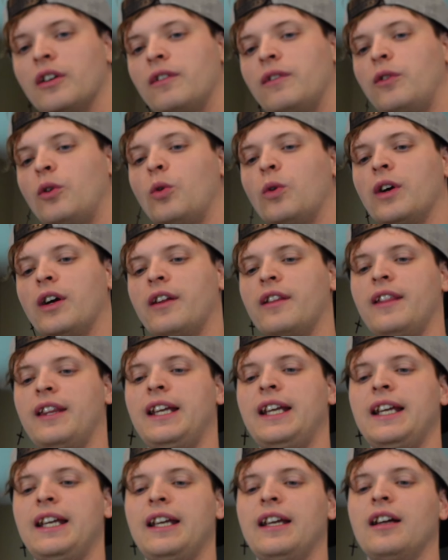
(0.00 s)
for
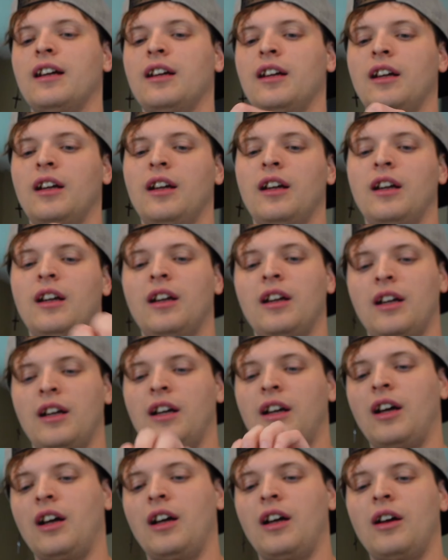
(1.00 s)
the,
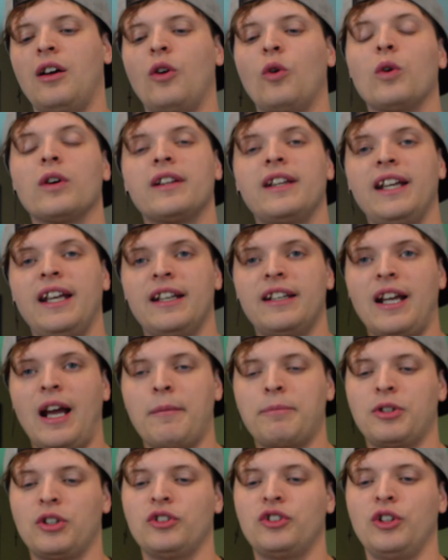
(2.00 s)
or the
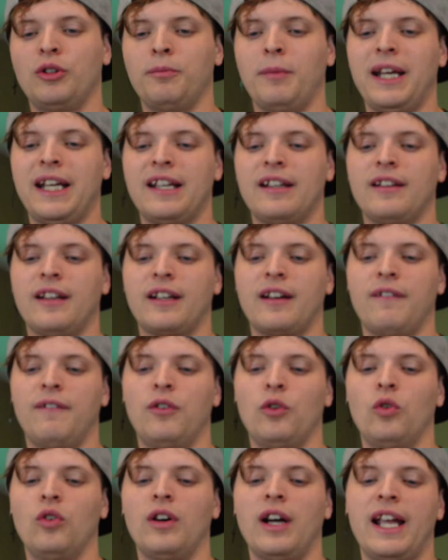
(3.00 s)
adapter to make it like a
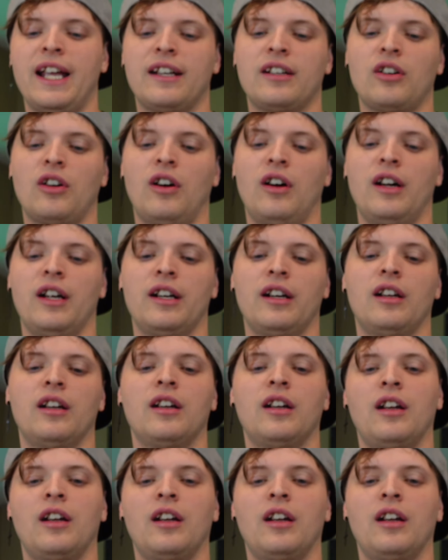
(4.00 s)
full hand-on